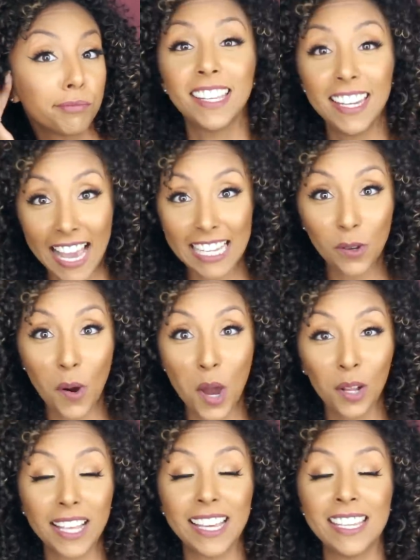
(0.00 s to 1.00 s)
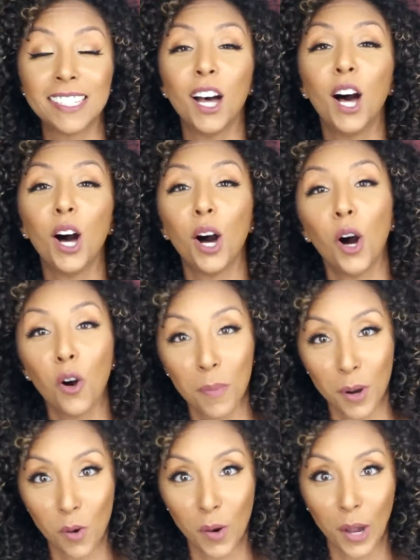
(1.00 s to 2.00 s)
The next oil is
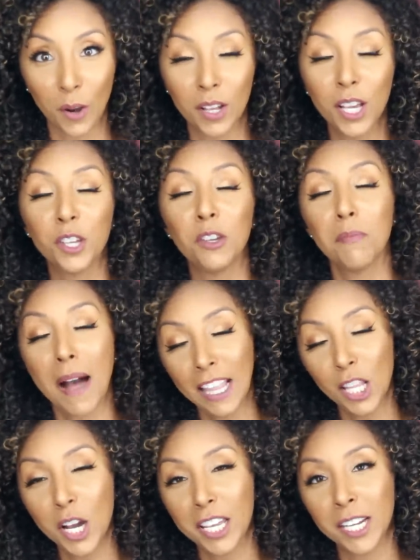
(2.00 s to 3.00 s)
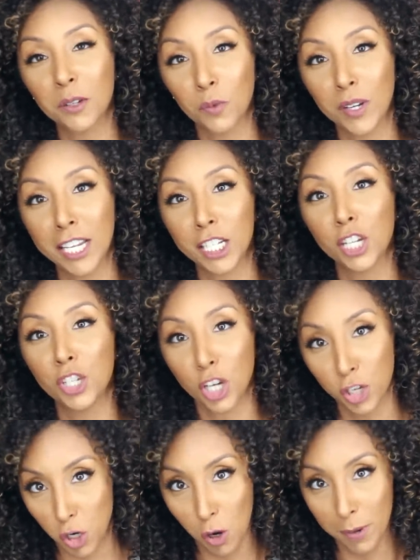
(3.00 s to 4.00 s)
jojoba oil. You might look at it and read
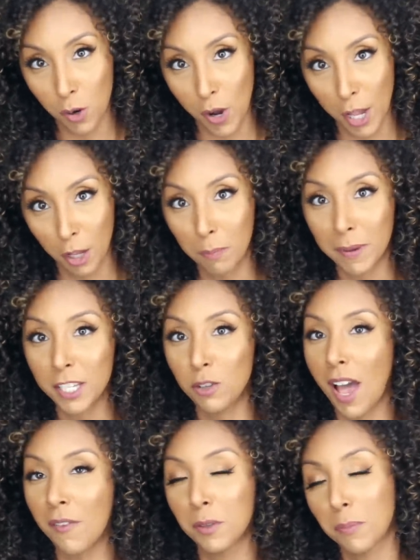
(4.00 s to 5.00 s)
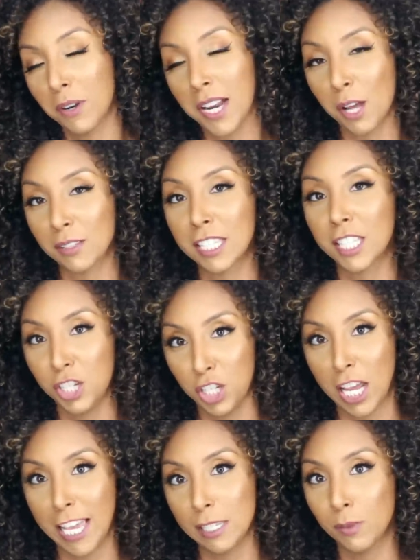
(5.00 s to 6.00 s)
jojoba oil, but you have to pronounce the
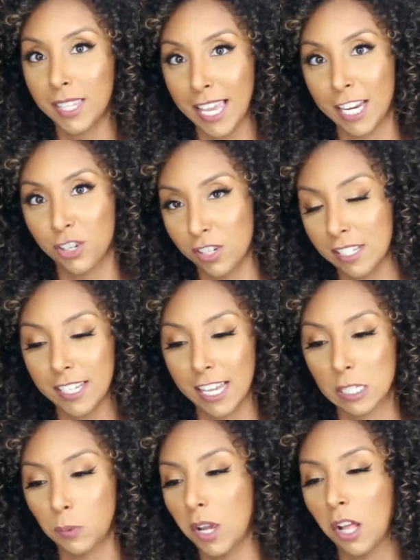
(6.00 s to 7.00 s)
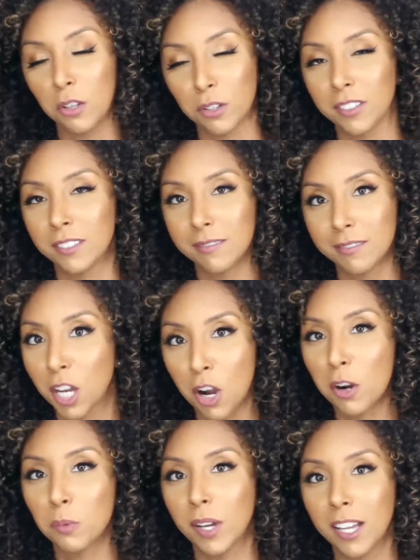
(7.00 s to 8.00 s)
J's with H's. Yes, we all learned the
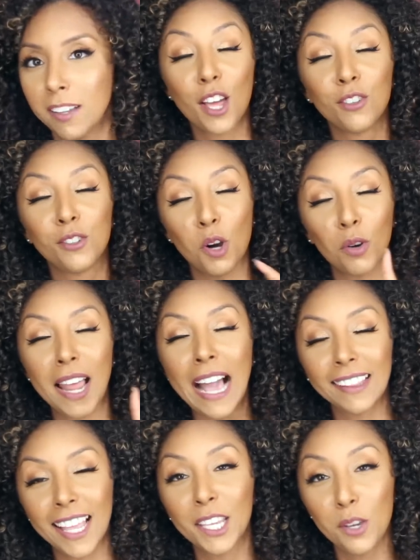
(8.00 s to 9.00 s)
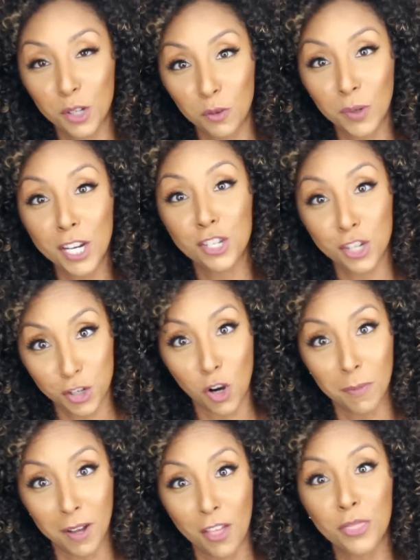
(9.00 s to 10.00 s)
hard way. Don't act like you didn't read
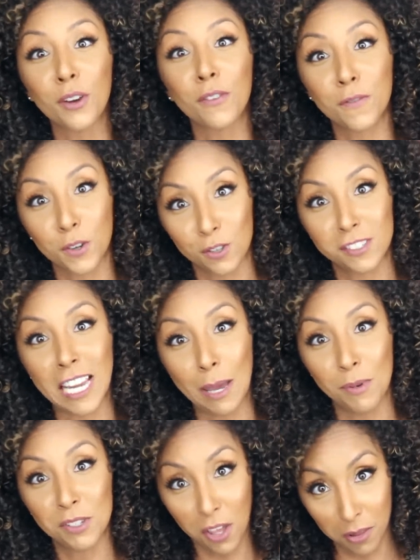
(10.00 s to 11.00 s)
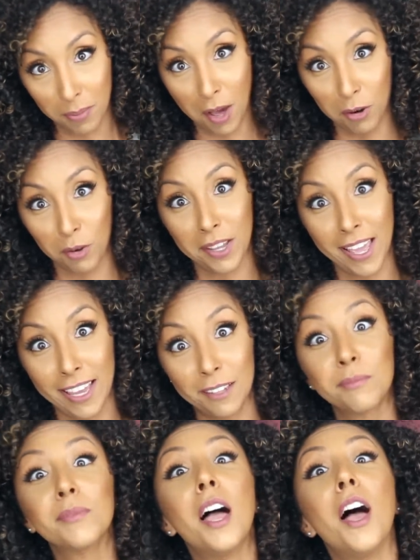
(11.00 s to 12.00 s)
jojoba the first time you saw the bottle, okay?